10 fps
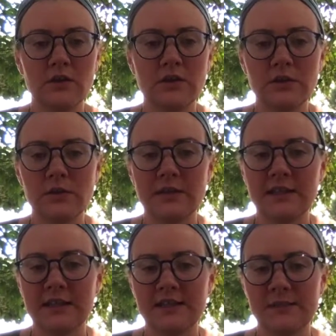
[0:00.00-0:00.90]
2
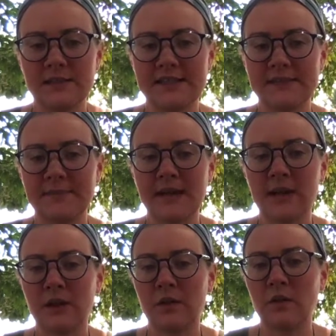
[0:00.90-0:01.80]
things we
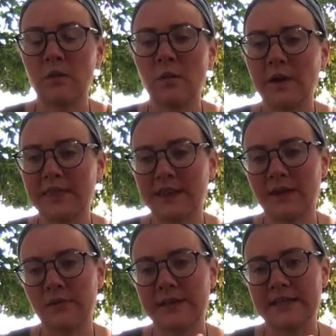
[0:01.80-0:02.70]
smell, 1
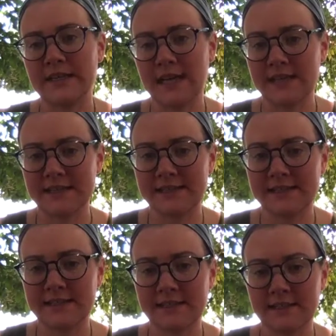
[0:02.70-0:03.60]
thing we
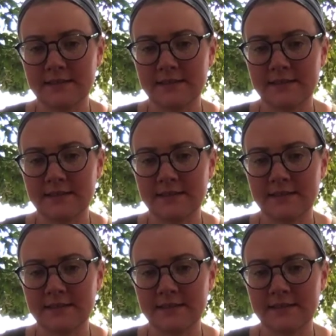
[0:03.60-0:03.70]
taste.